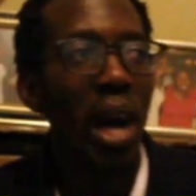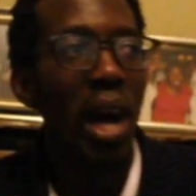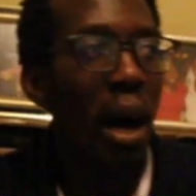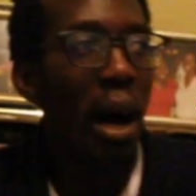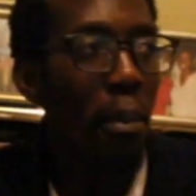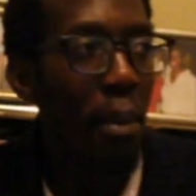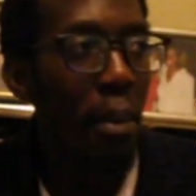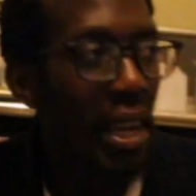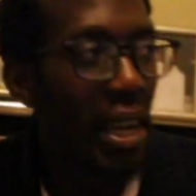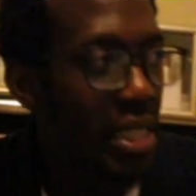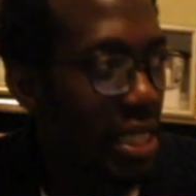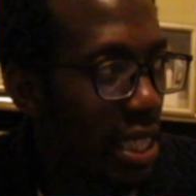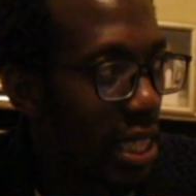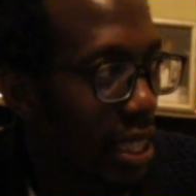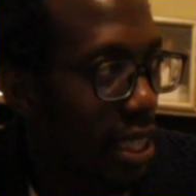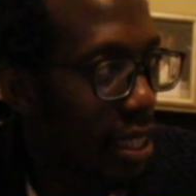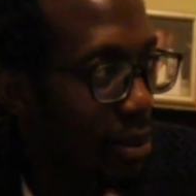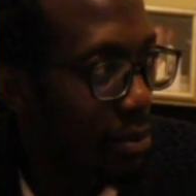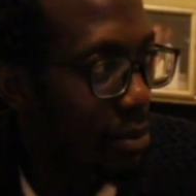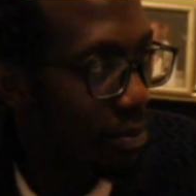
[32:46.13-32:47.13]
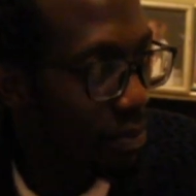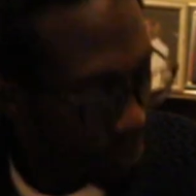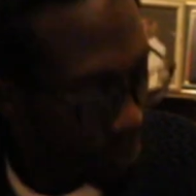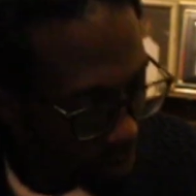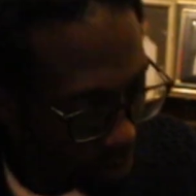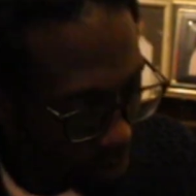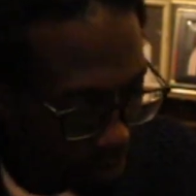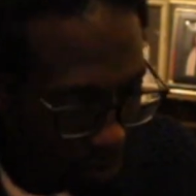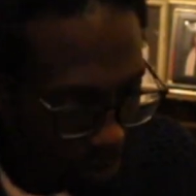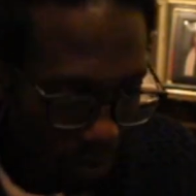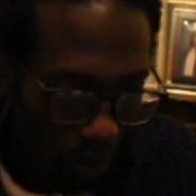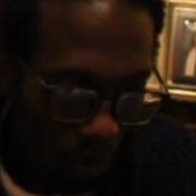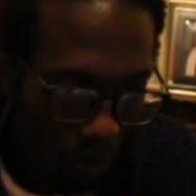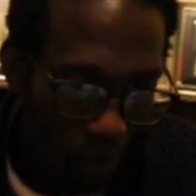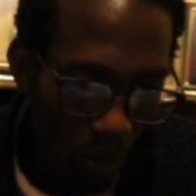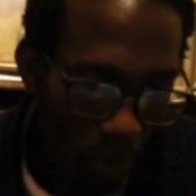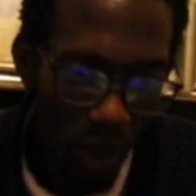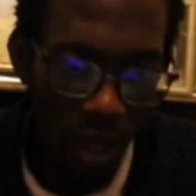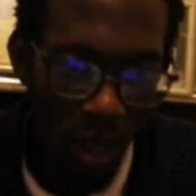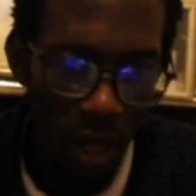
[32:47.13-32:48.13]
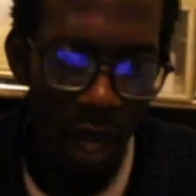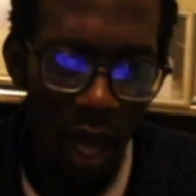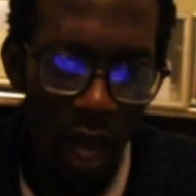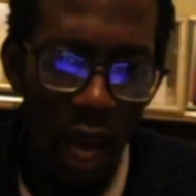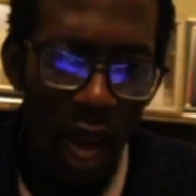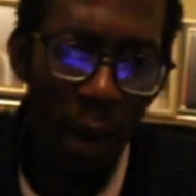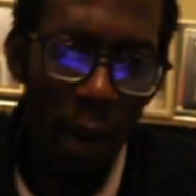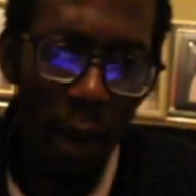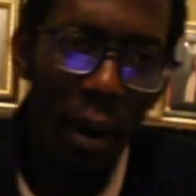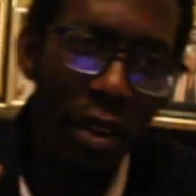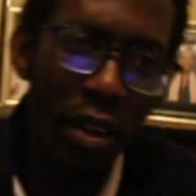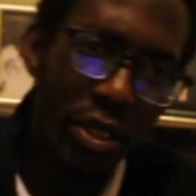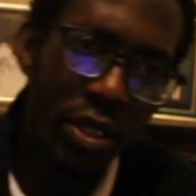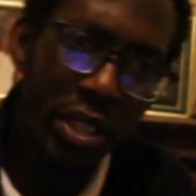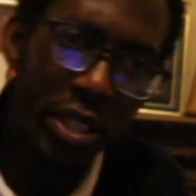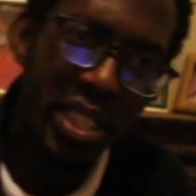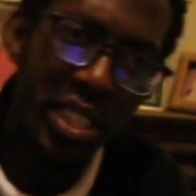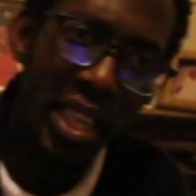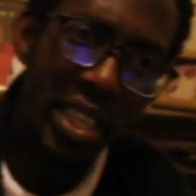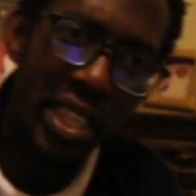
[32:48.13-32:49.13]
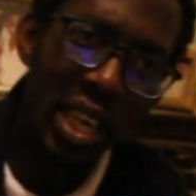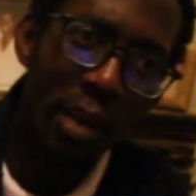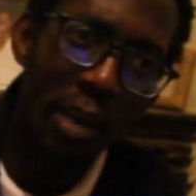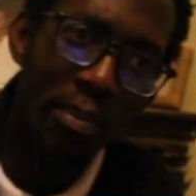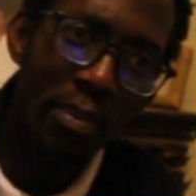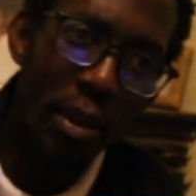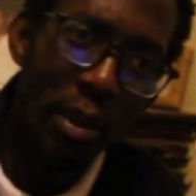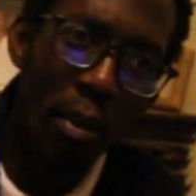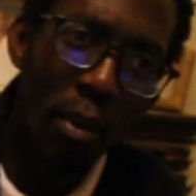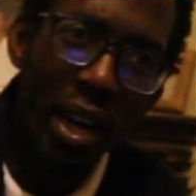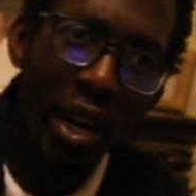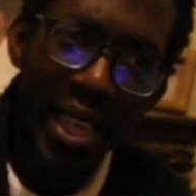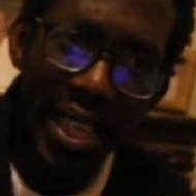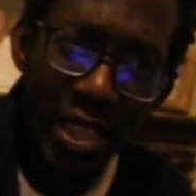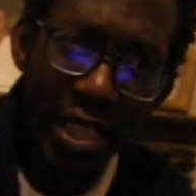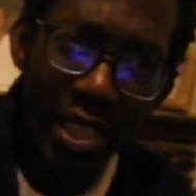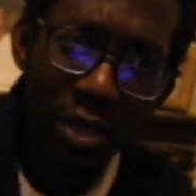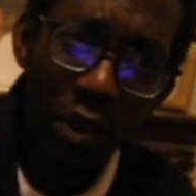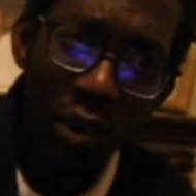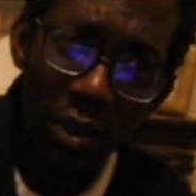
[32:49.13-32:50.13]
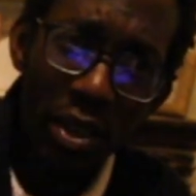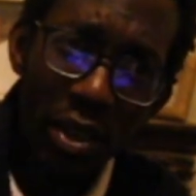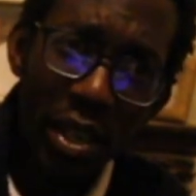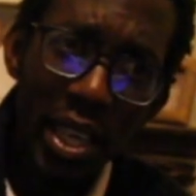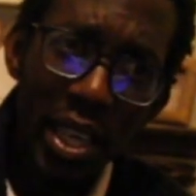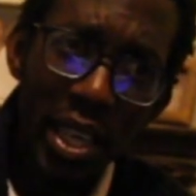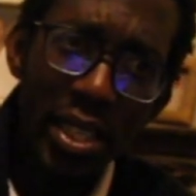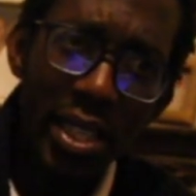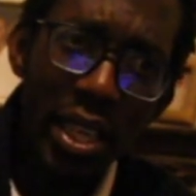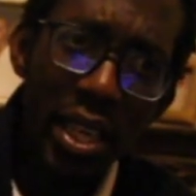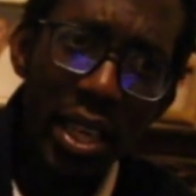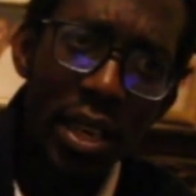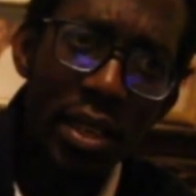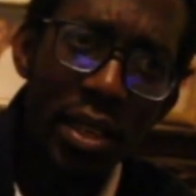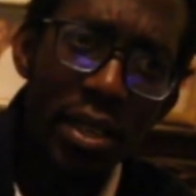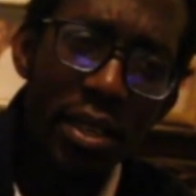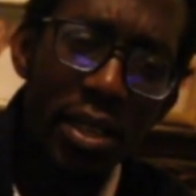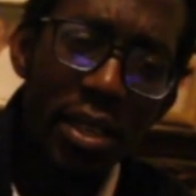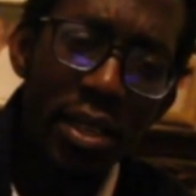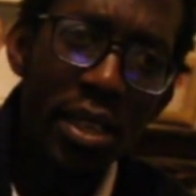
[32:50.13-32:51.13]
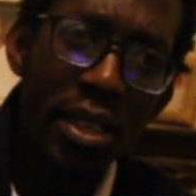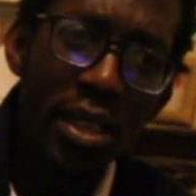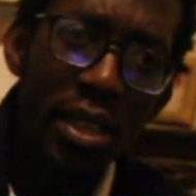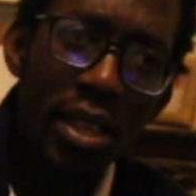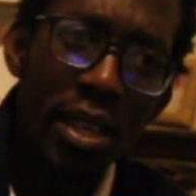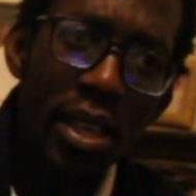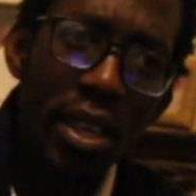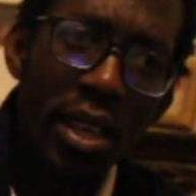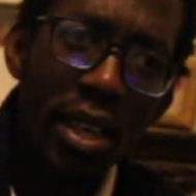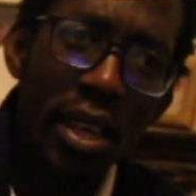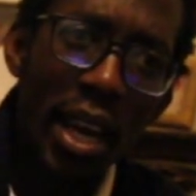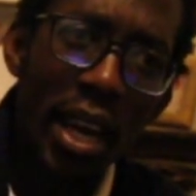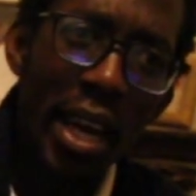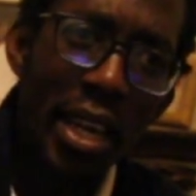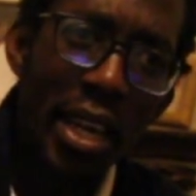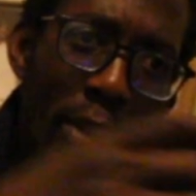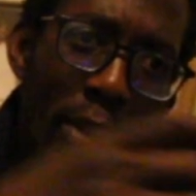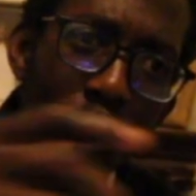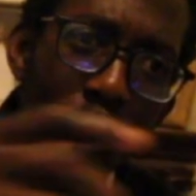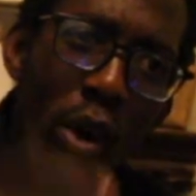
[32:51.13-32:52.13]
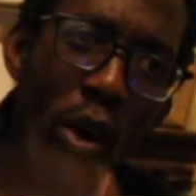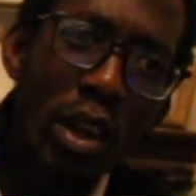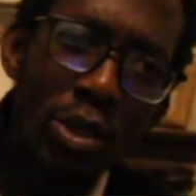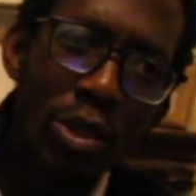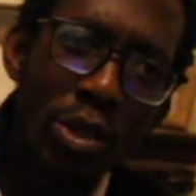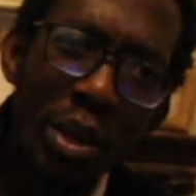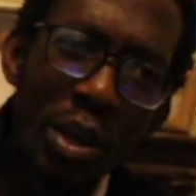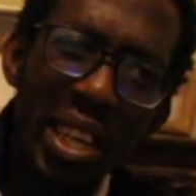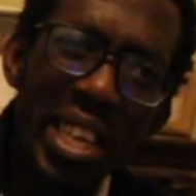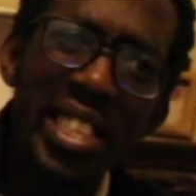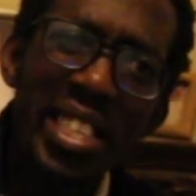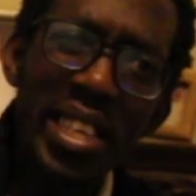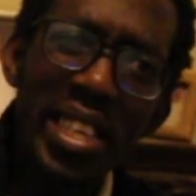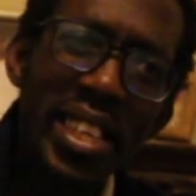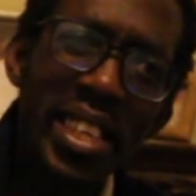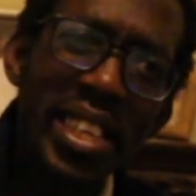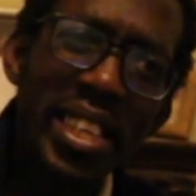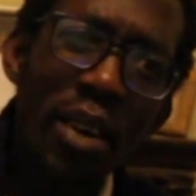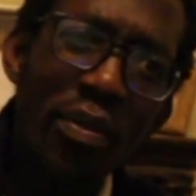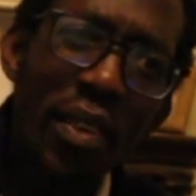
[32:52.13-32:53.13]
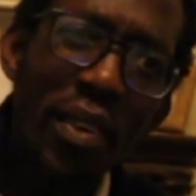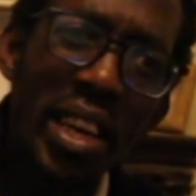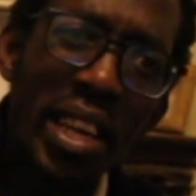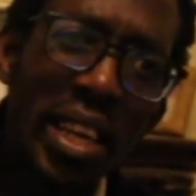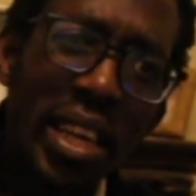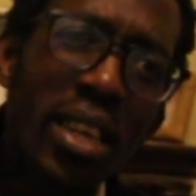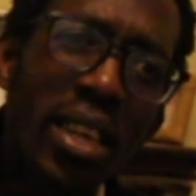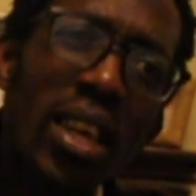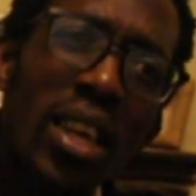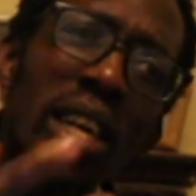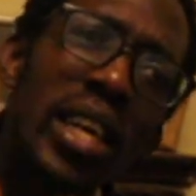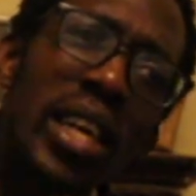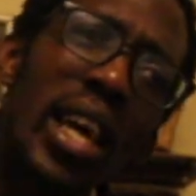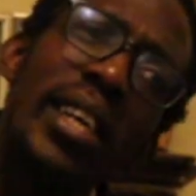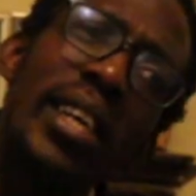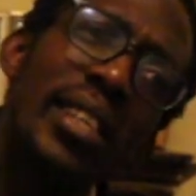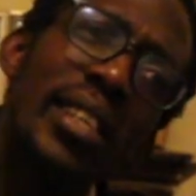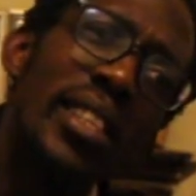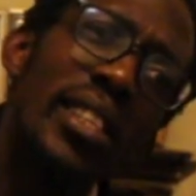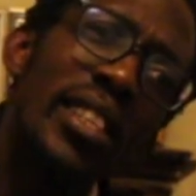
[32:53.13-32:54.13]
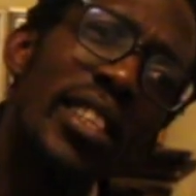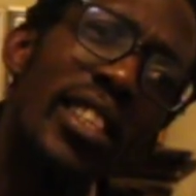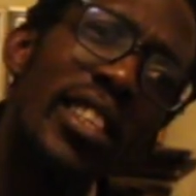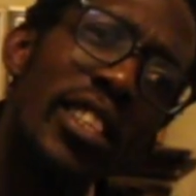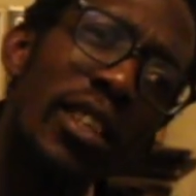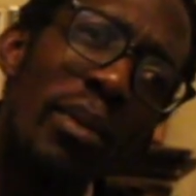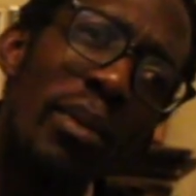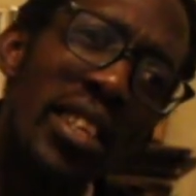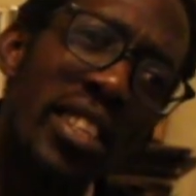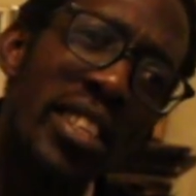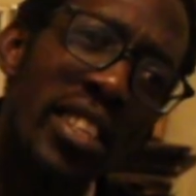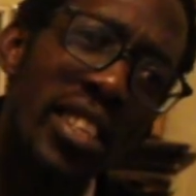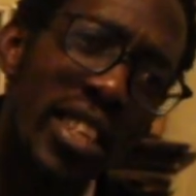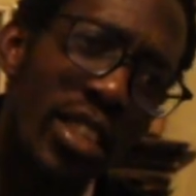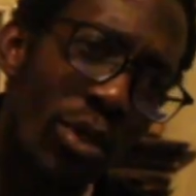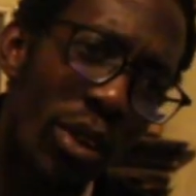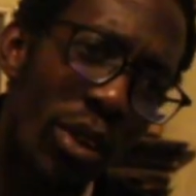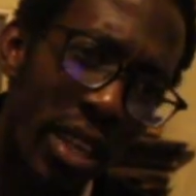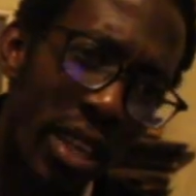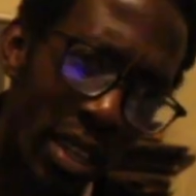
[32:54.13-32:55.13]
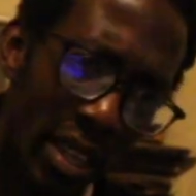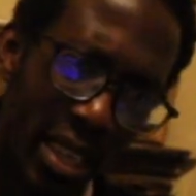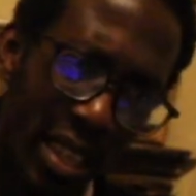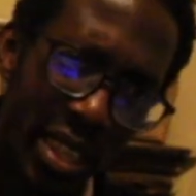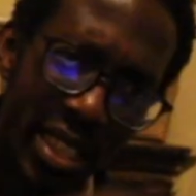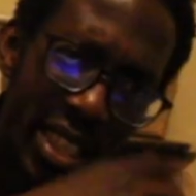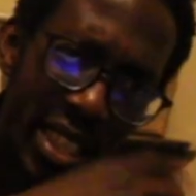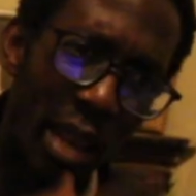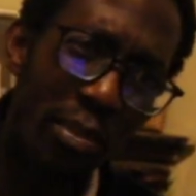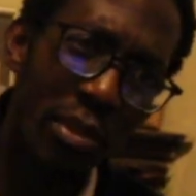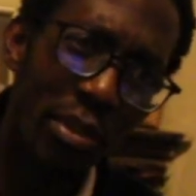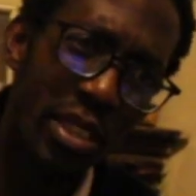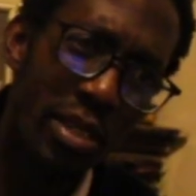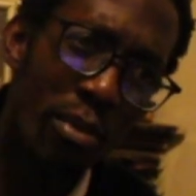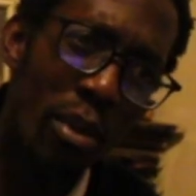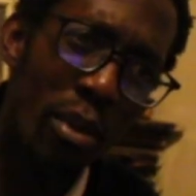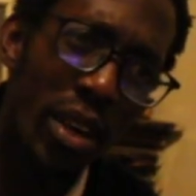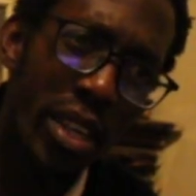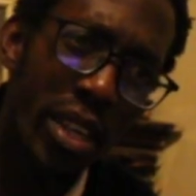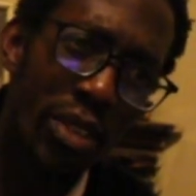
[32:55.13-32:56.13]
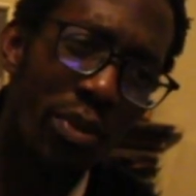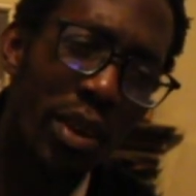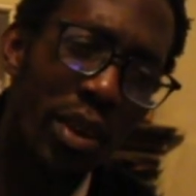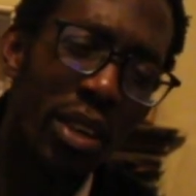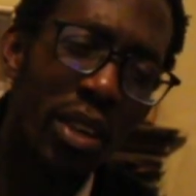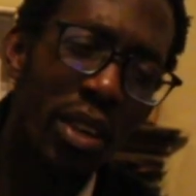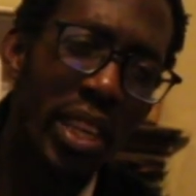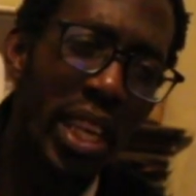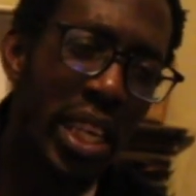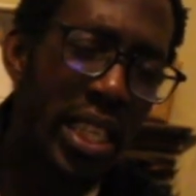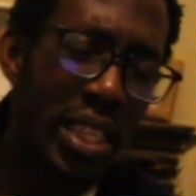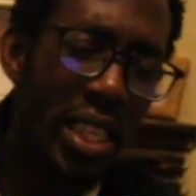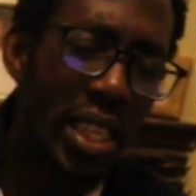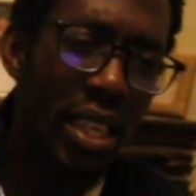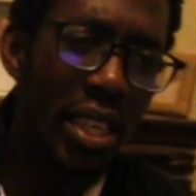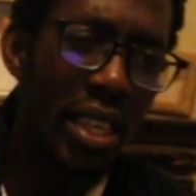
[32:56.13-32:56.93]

I'm actually about to set up the market regulator, and I'm going to an internet cafe like, hey guys, I just need some internet, so set up this market regulator.